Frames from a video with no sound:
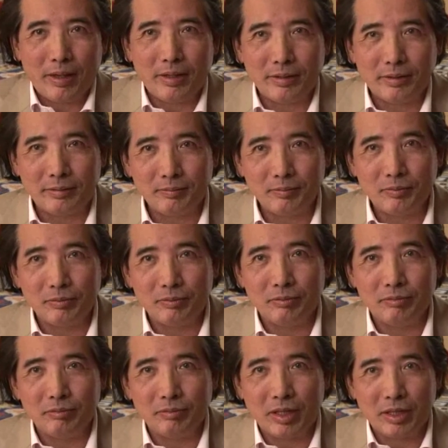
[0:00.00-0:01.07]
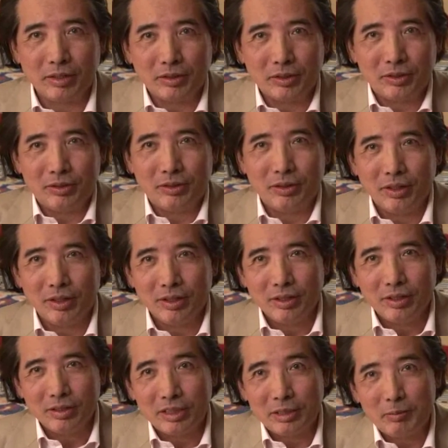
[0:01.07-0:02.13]
a nice
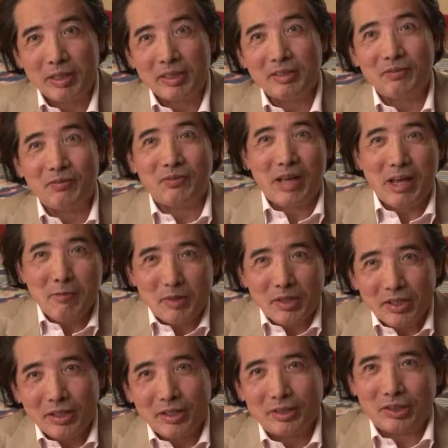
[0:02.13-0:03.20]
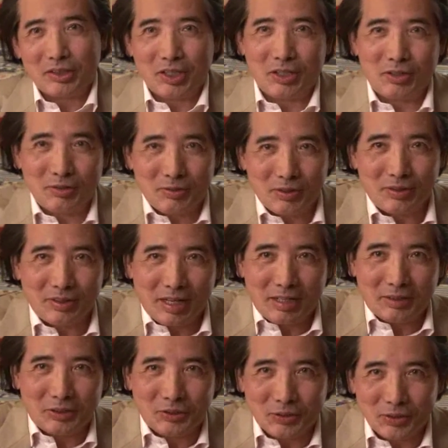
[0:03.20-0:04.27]
Tibetan family instead of a
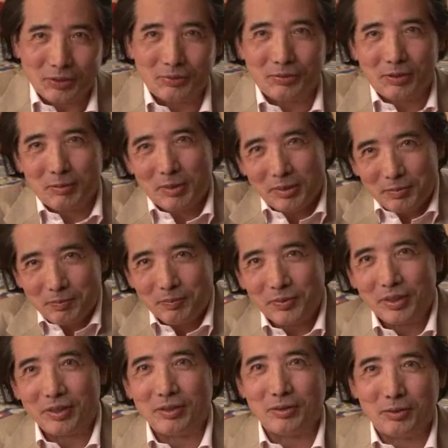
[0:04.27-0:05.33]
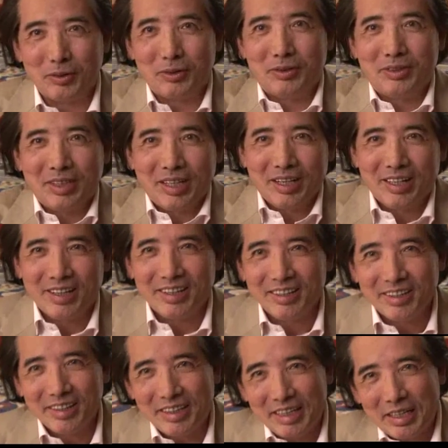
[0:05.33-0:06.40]
nice girl from a good
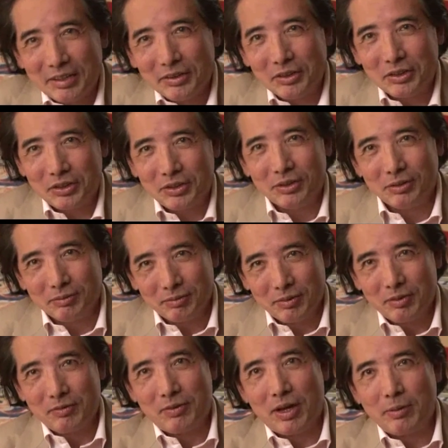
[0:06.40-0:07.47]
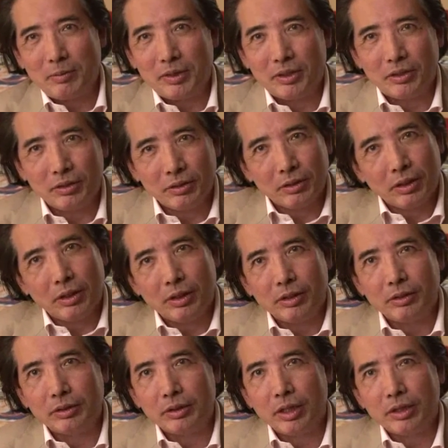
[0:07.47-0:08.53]
English family
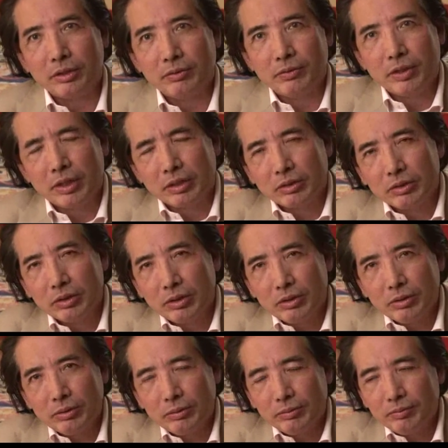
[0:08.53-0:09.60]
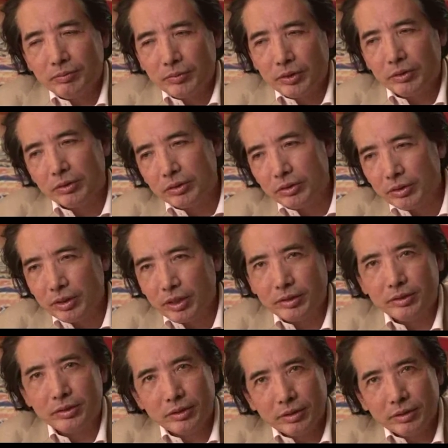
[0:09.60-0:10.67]
kind of thing. So, so
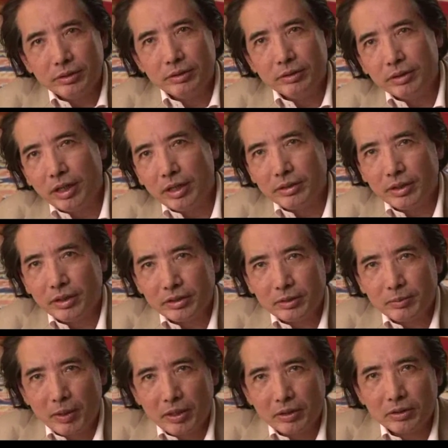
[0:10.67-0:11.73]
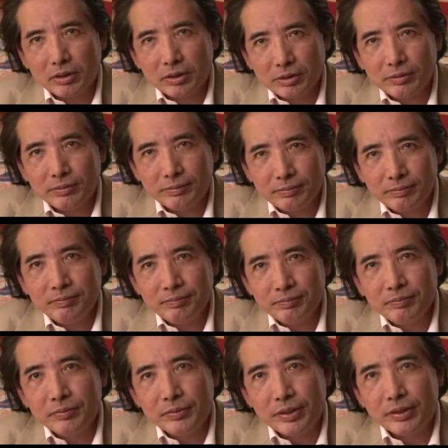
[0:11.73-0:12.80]
there's that aspect.
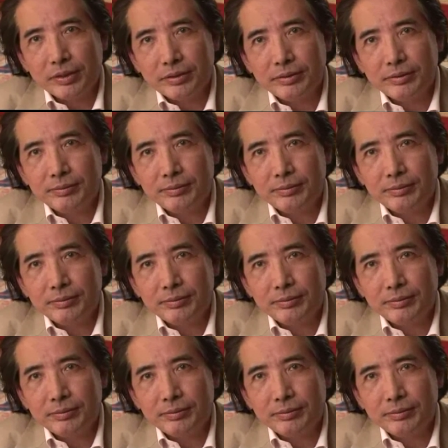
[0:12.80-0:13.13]
Yeah.